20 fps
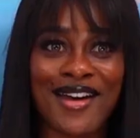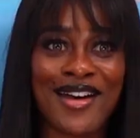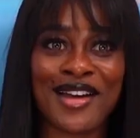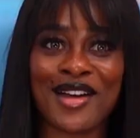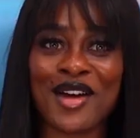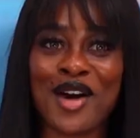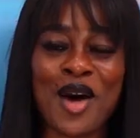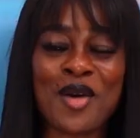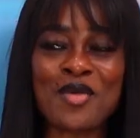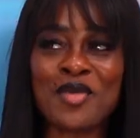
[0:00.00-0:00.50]
like,
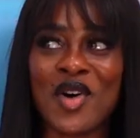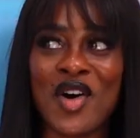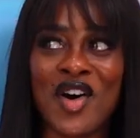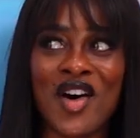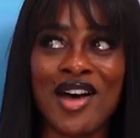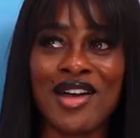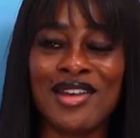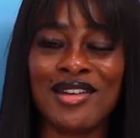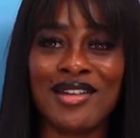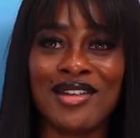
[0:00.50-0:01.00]
come
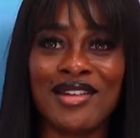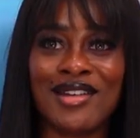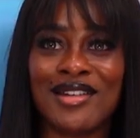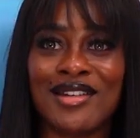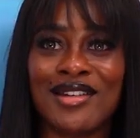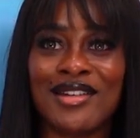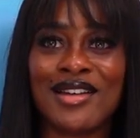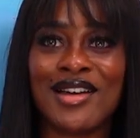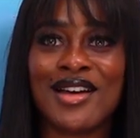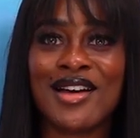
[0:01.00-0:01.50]
on.
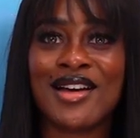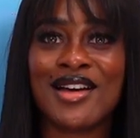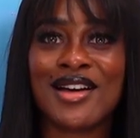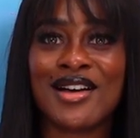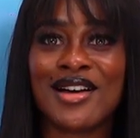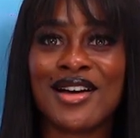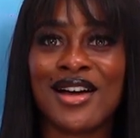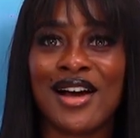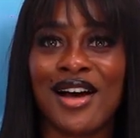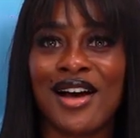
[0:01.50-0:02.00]
You
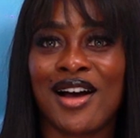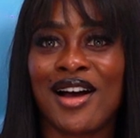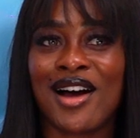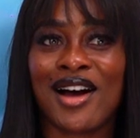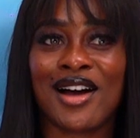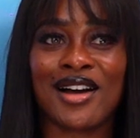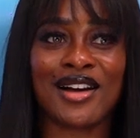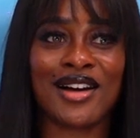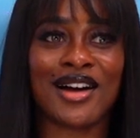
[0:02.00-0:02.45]
plan menu.